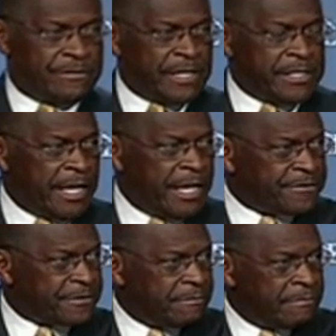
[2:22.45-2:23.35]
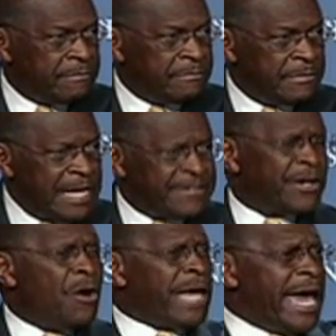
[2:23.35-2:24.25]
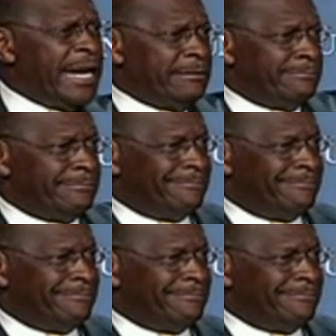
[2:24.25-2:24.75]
He said, yes. I said, go get it.